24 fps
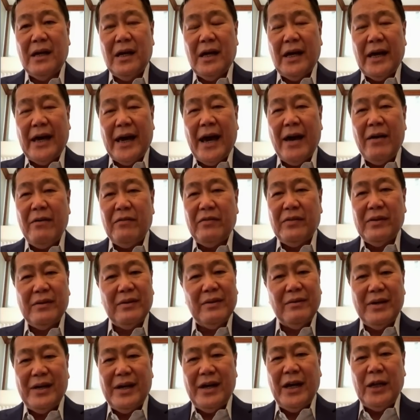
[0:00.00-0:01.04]

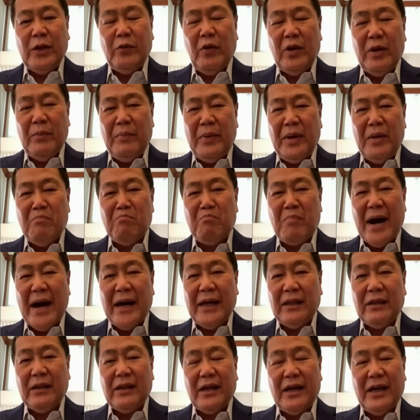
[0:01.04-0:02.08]
It will be might
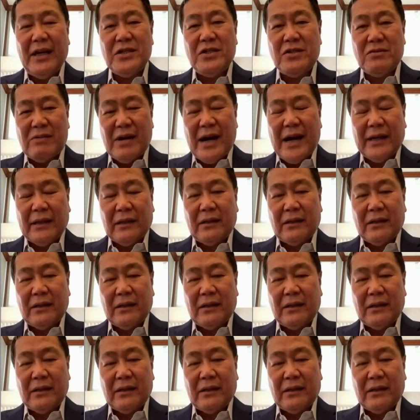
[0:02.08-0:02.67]
is right.